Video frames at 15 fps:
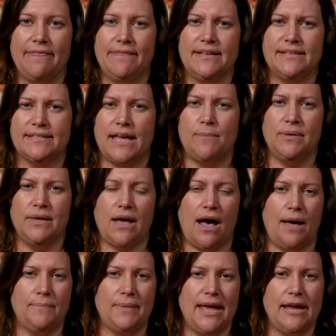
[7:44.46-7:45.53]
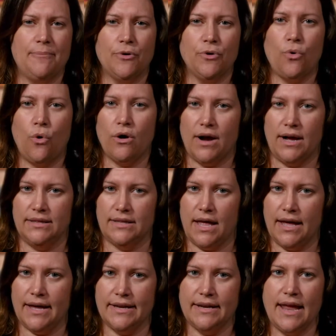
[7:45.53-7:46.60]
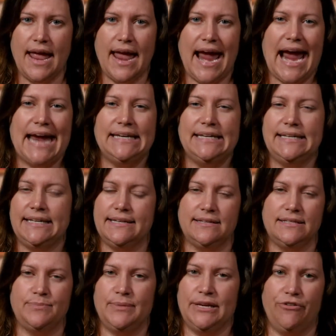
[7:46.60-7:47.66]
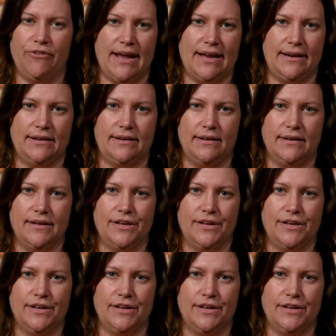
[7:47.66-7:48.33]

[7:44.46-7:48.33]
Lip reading: These can be on paper or online and needn't be graded,